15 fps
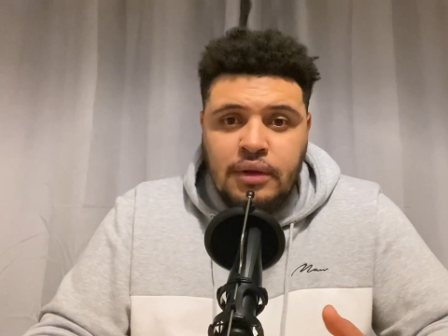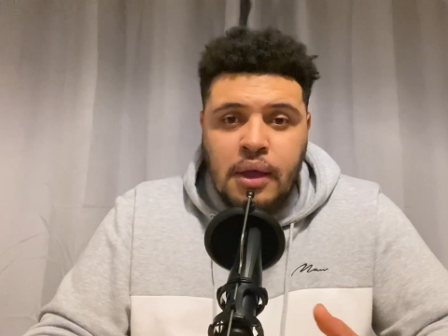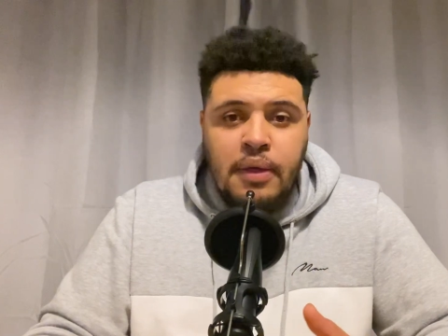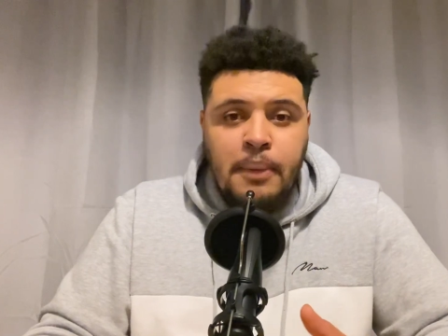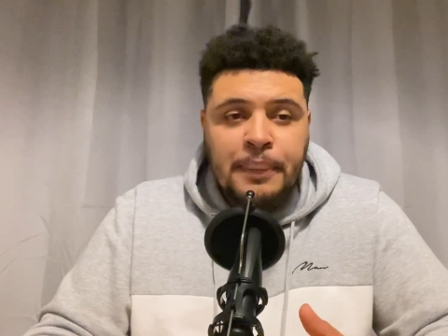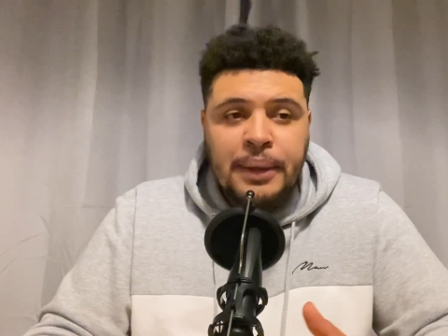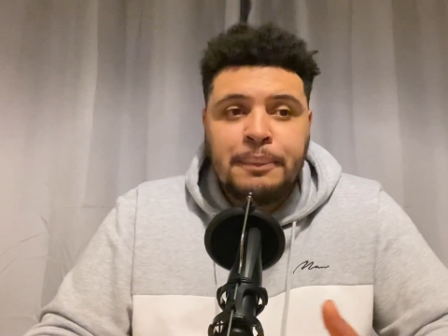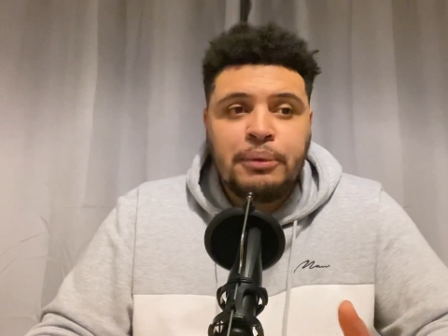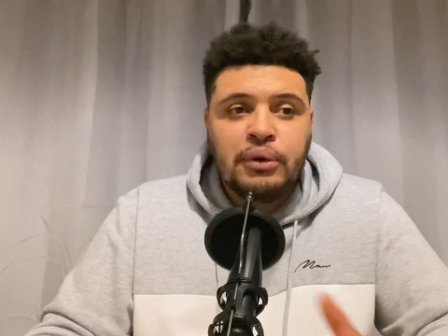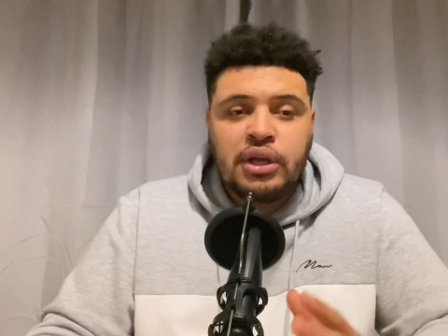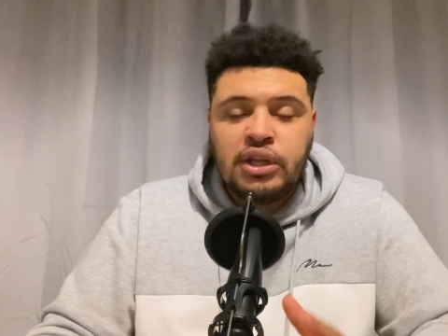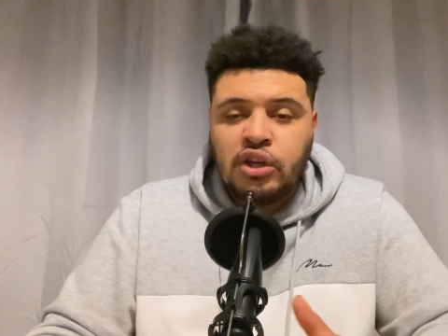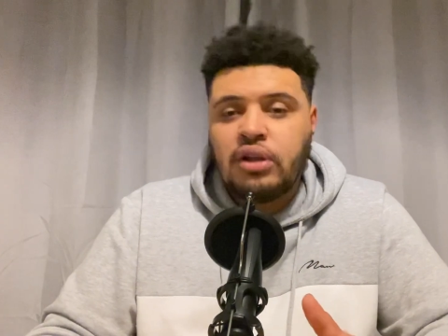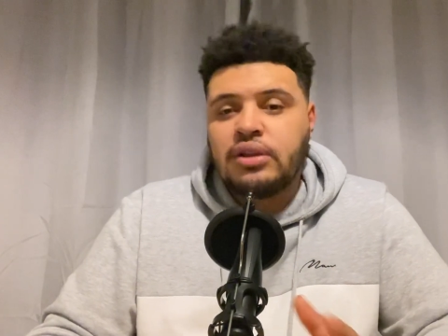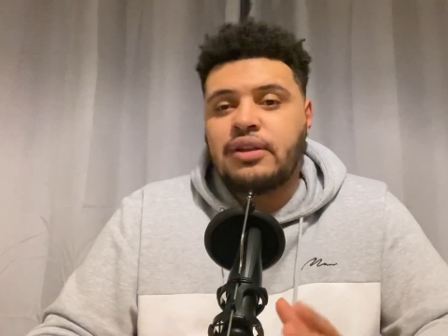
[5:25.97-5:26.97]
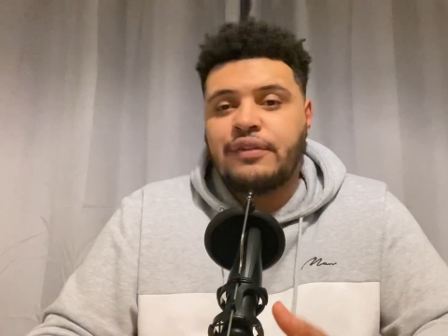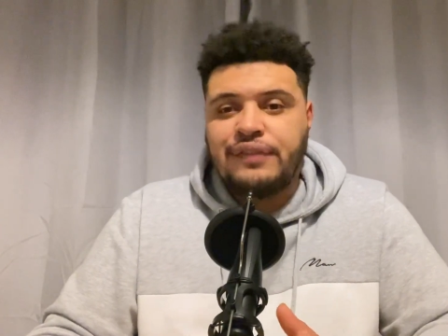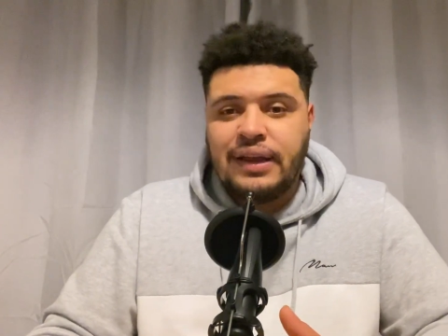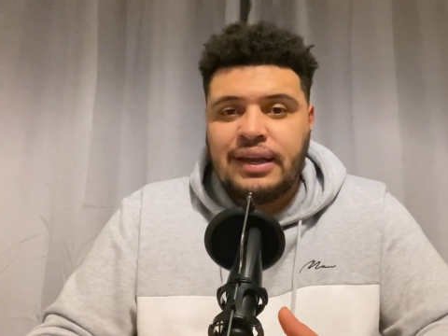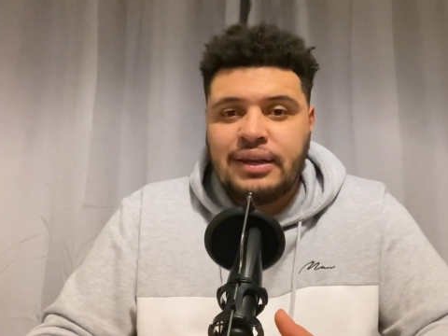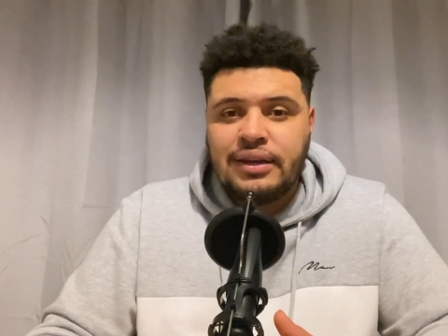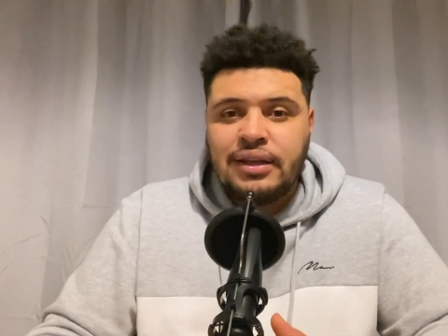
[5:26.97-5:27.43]
People cannot
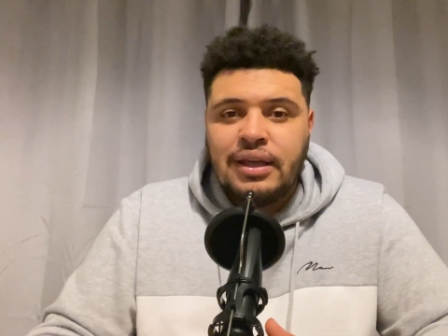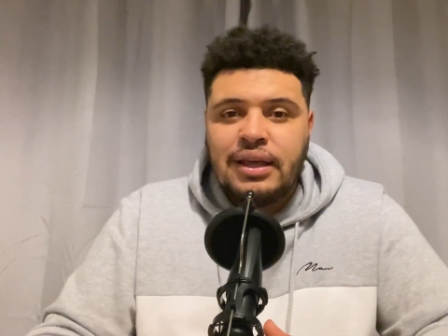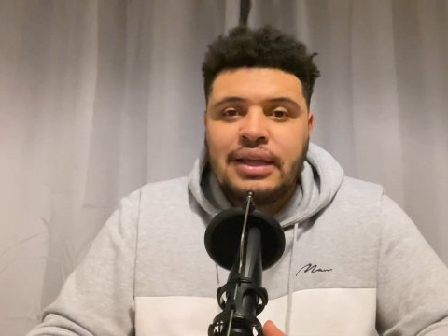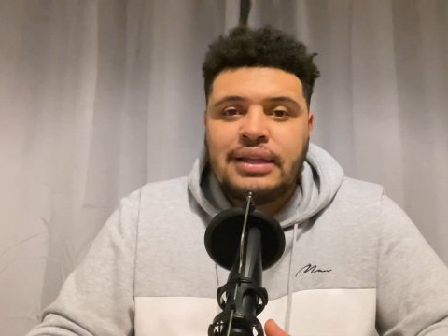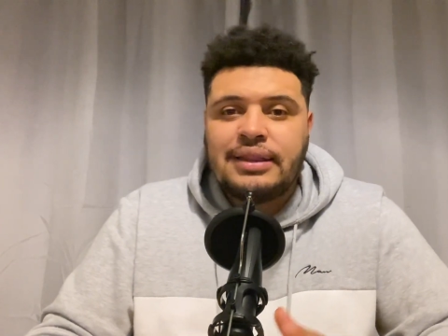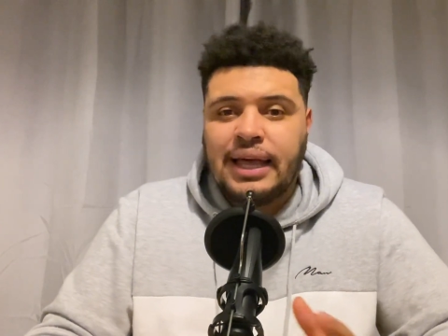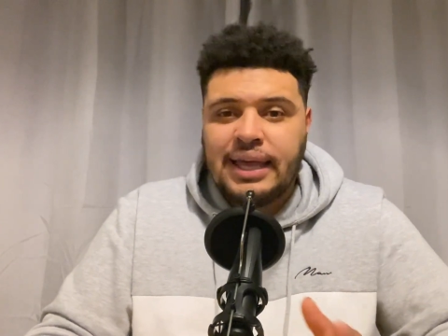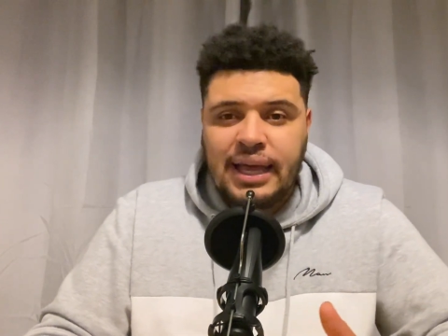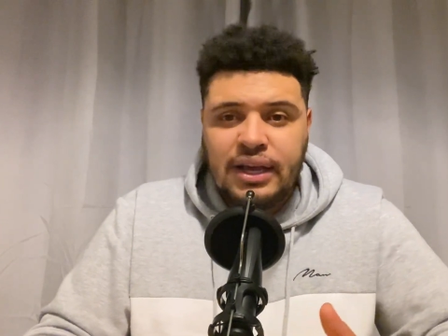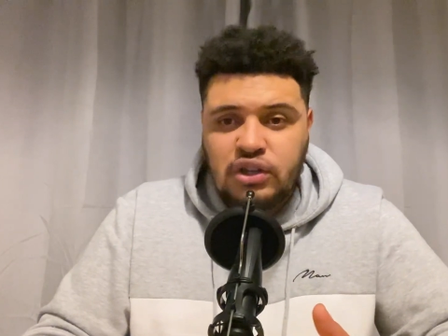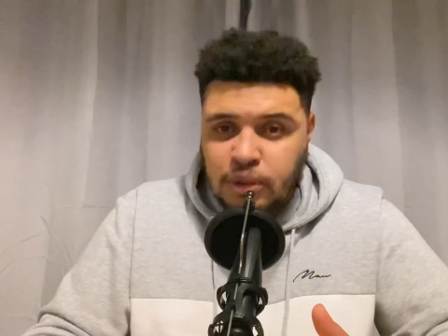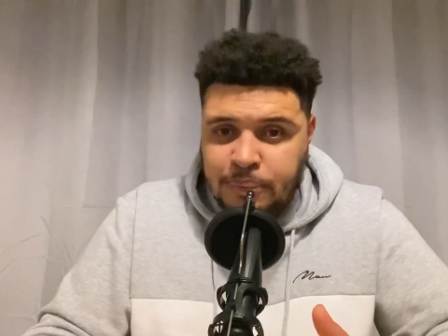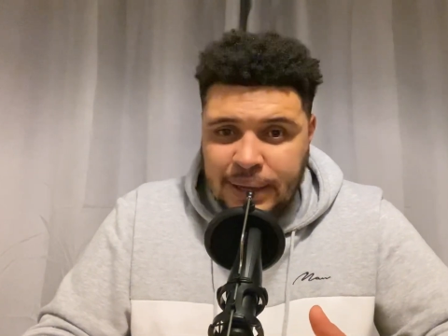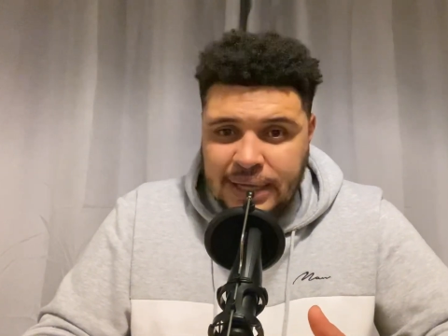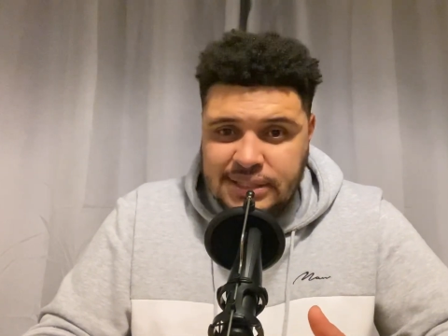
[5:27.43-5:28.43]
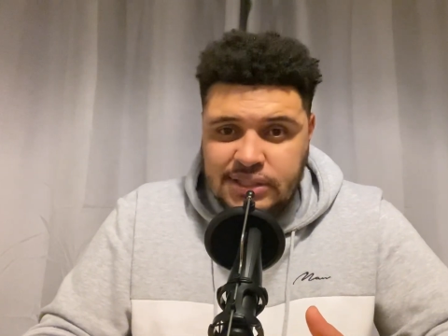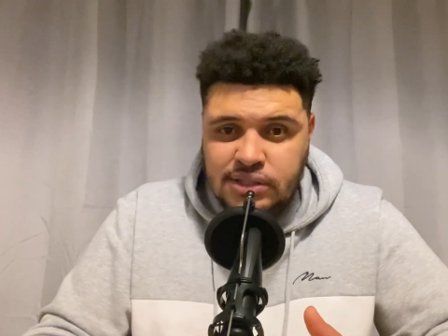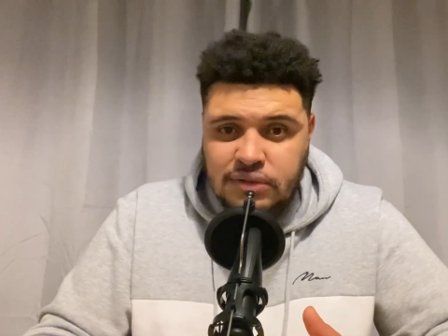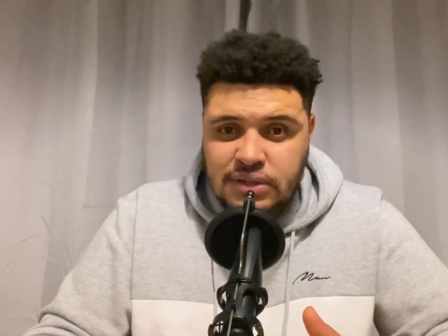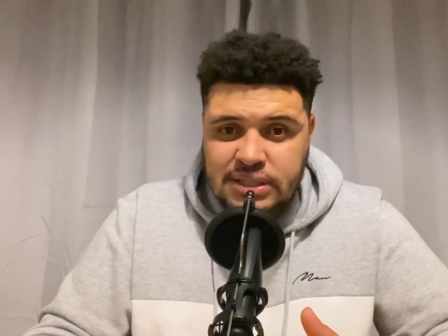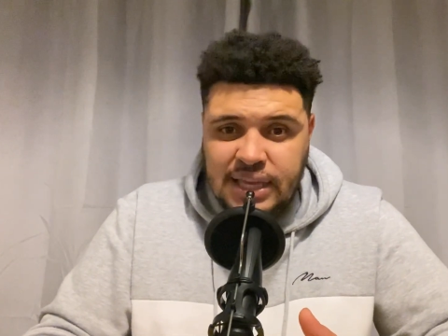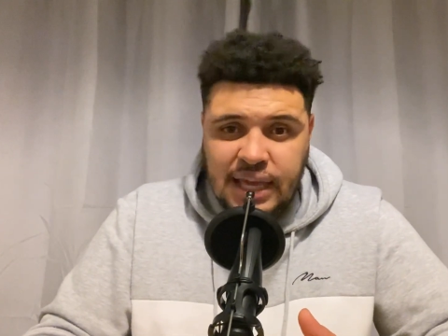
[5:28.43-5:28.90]
defend diagonal passes on
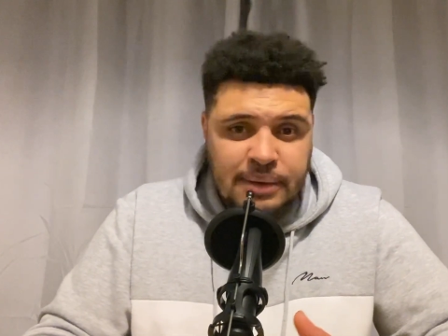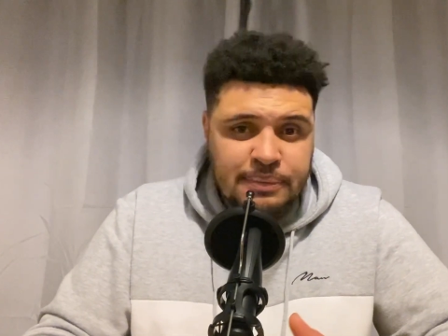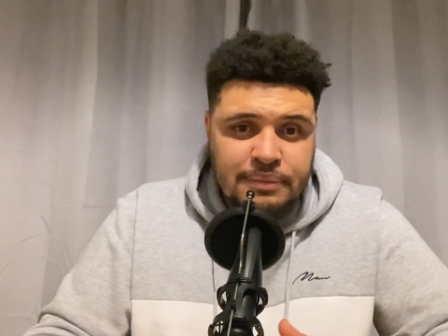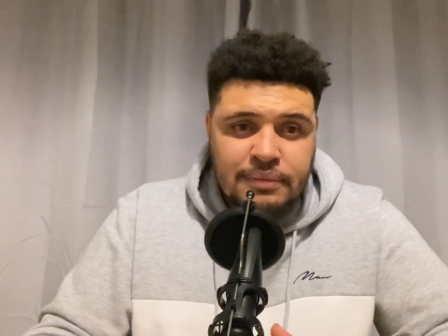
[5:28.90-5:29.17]
this game.